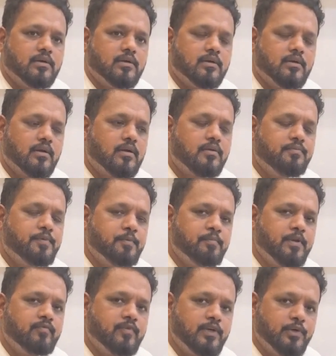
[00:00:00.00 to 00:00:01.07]
a lot of
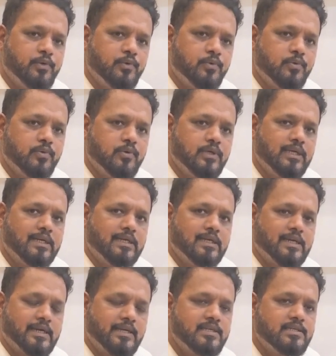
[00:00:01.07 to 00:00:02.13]
people will do in a
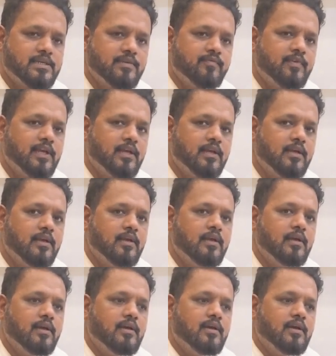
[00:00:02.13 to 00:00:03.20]
tradition way.
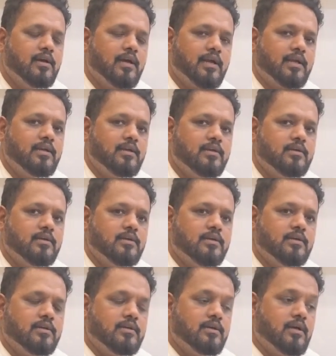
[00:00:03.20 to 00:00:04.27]
And
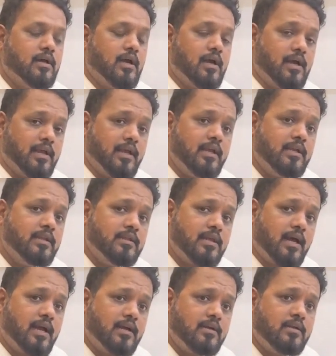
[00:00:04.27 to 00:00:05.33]
again in
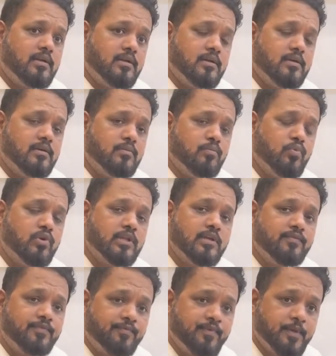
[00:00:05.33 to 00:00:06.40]
that, more
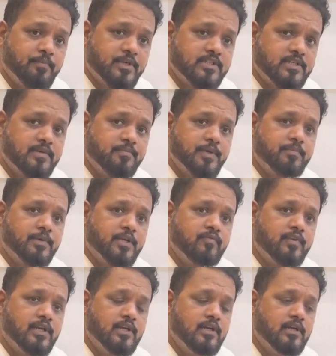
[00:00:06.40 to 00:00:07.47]
than 50% people
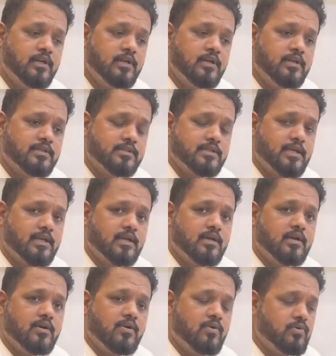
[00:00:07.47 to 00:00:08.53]
will say,
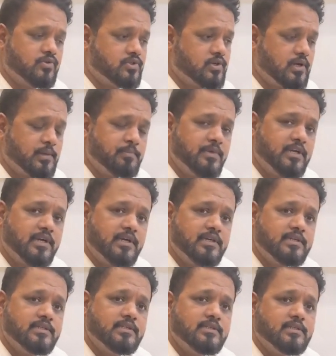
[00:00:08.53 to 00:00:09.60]
oh, stock market
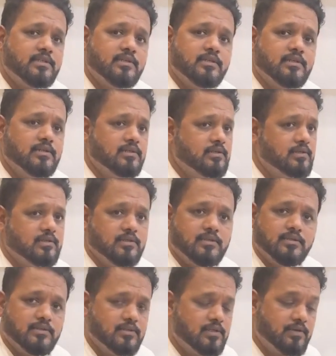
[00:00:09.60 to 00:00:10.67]
is,
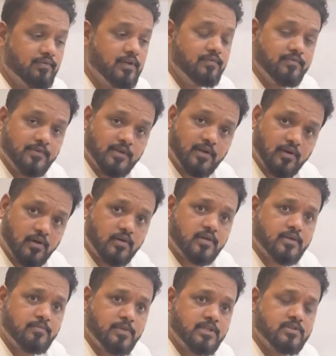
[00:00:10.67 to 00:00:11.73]
even for long
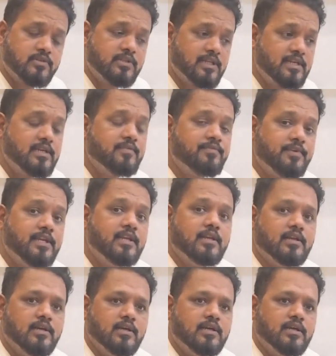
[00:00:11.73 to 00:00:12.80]
term also they feel
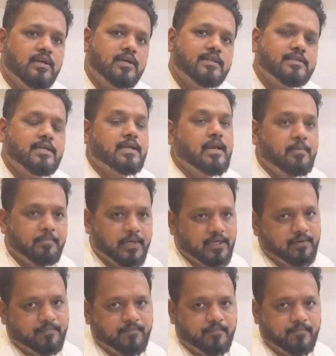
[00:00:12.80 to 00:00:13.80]
it is a gambling.